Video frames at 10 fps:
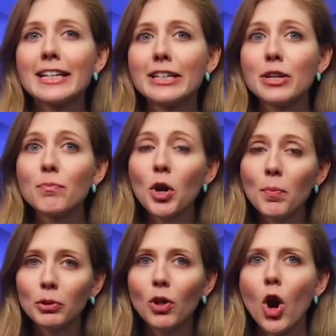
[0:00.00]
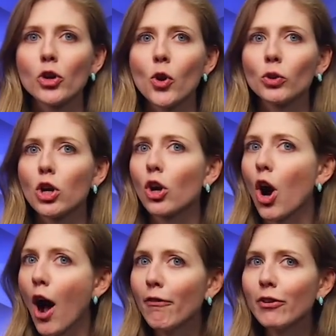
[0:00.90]
and T-Mobile are no longer longer
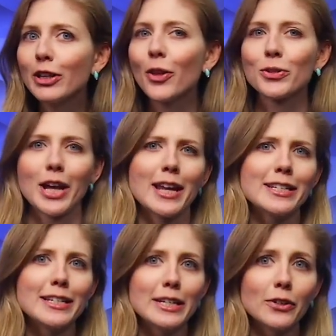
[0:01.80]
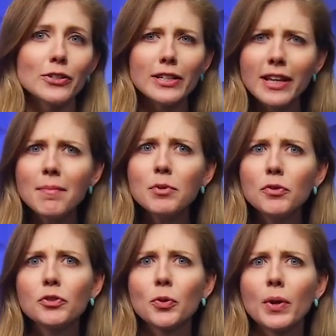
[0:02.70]
offering those kinds of deals and they
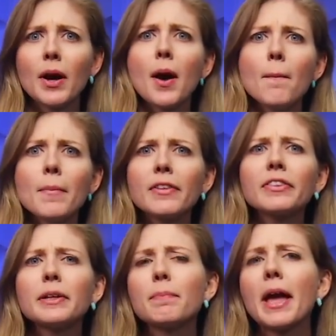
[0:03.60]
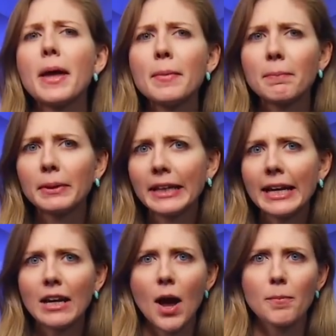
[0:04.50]
moved to a monthly payment
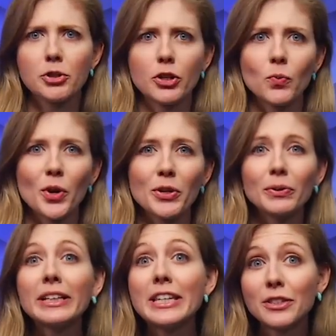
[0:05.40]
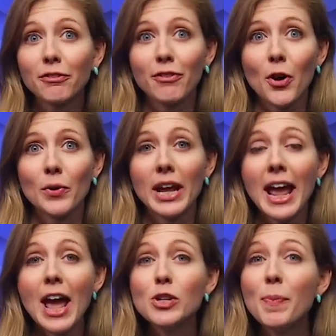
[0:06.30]
plan option where you lease the phone
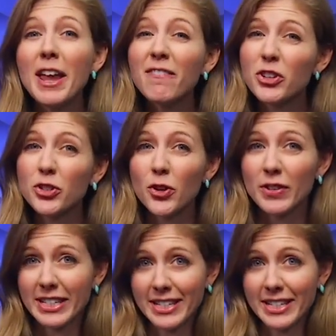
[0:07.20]
and you pay for service